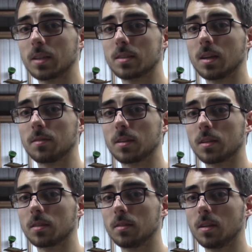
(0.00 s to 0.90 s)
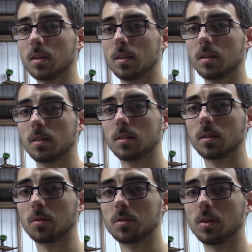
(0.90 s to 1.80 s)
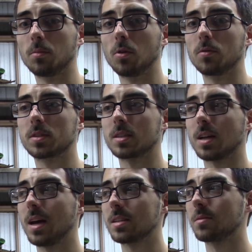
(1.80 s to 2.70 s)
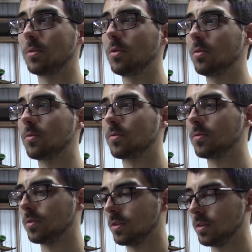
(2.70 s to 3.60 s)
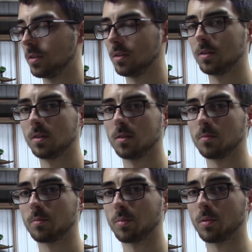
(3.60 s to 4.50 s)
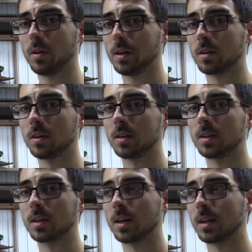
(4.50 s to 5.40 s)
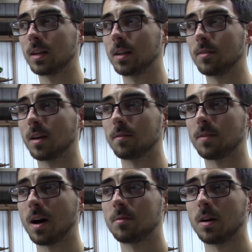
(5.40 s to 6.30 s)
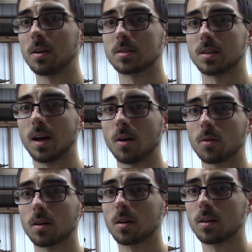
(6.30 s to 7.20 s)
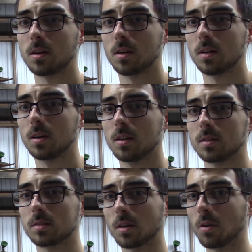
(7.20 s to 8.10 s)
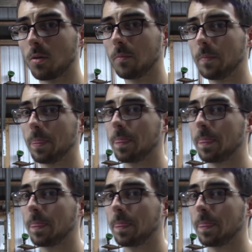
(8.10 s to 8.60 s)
see if the little deal moves, because it has to move pretty good to get it even at 5 miles an hour. So,